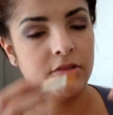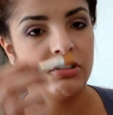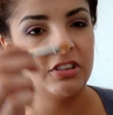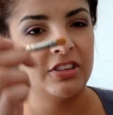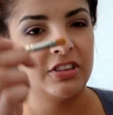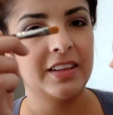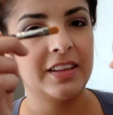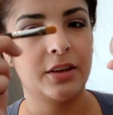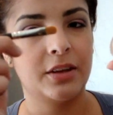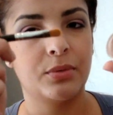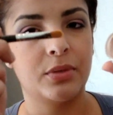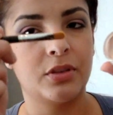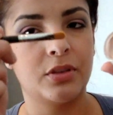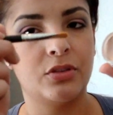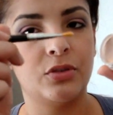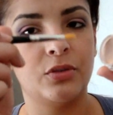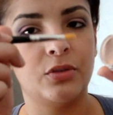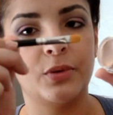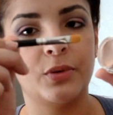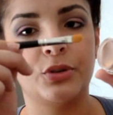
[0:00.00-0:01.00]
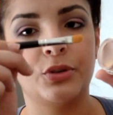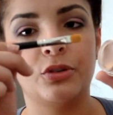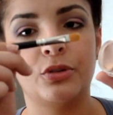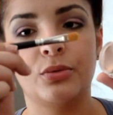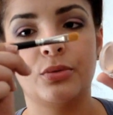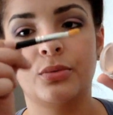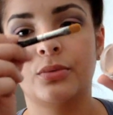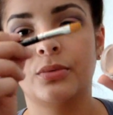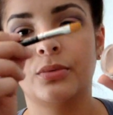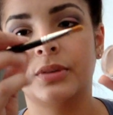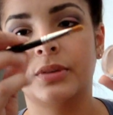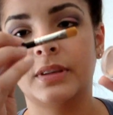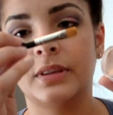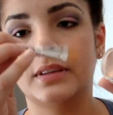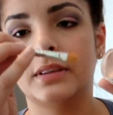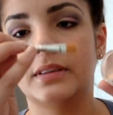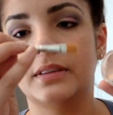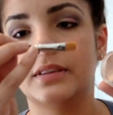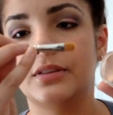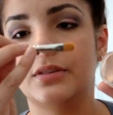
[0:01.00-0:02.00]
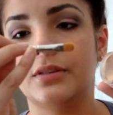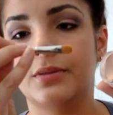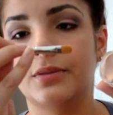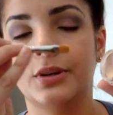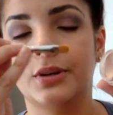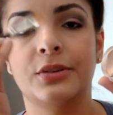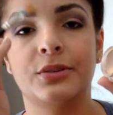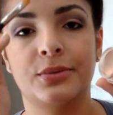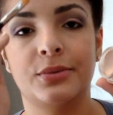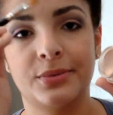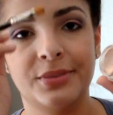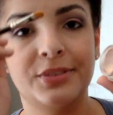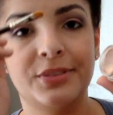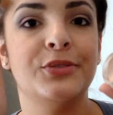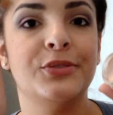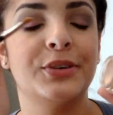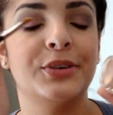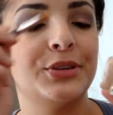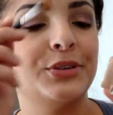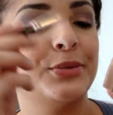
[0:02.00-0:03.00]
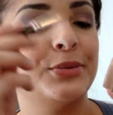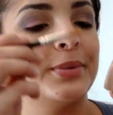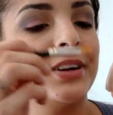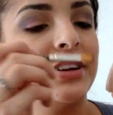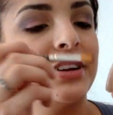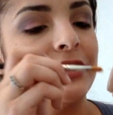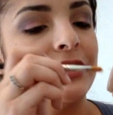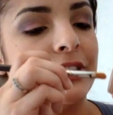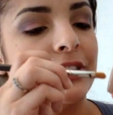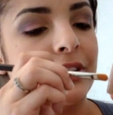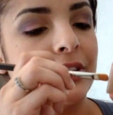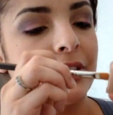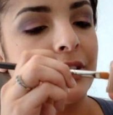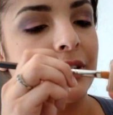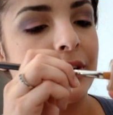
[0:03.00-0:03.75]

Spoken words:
Just like with a 242. Is this 242? 242 brush.